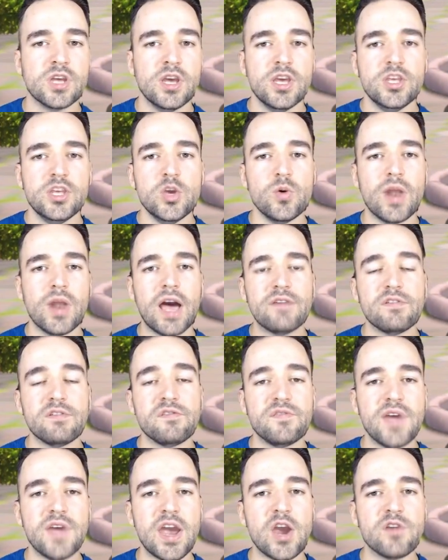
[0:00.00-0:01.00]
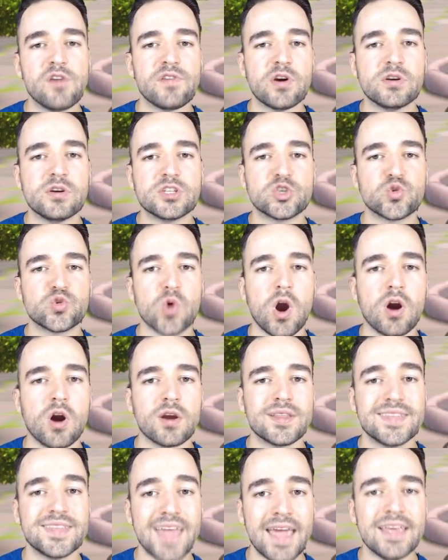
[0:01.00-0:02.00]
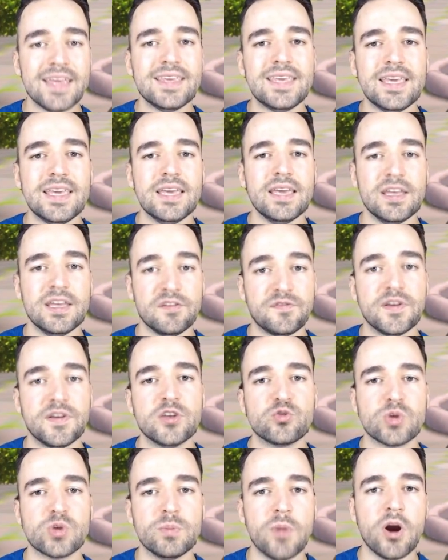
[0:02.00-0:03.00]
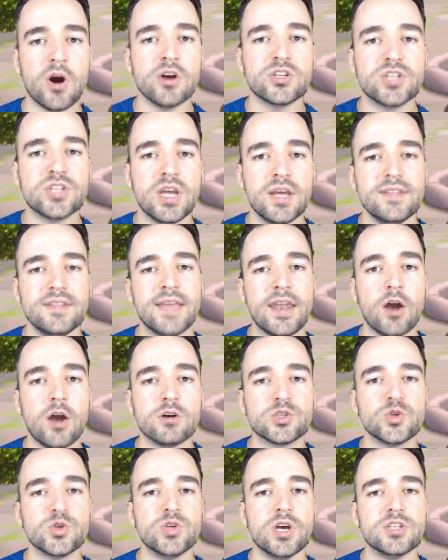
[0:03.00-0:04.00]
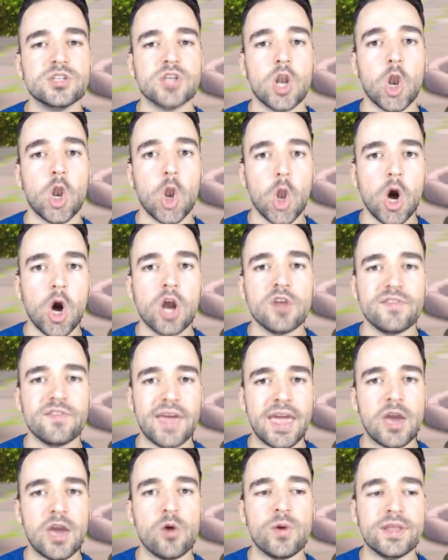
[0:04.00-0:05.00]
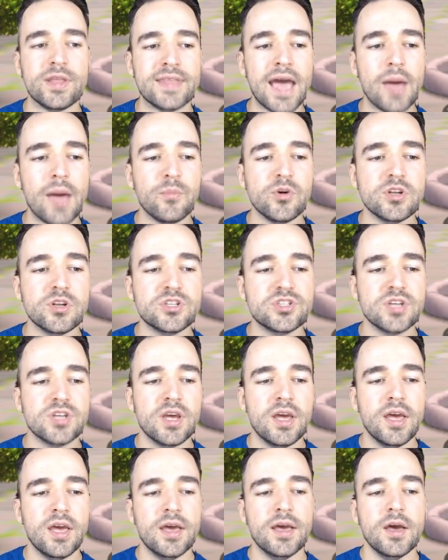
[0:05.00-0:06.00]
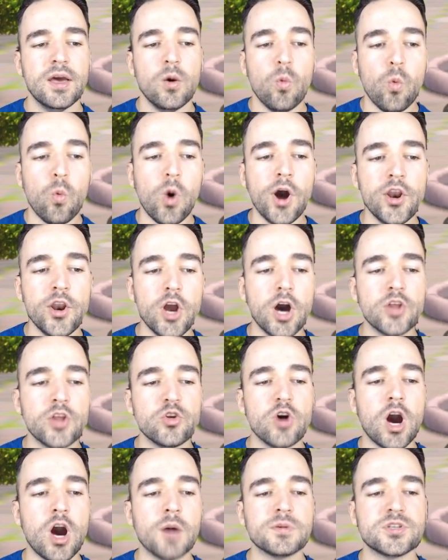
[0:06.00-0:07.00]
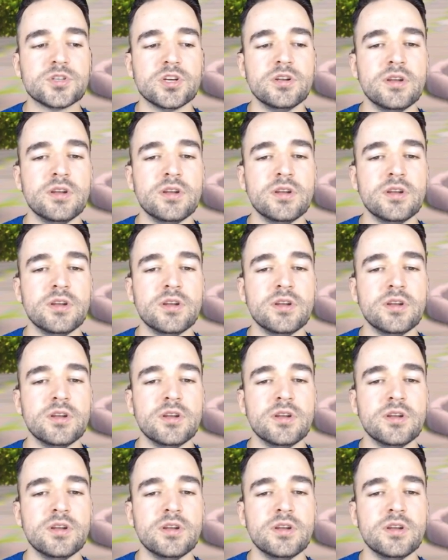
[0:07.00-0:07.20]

you will have a very, very strong tanky infantry march that also does a lot of AoE damage. One other option,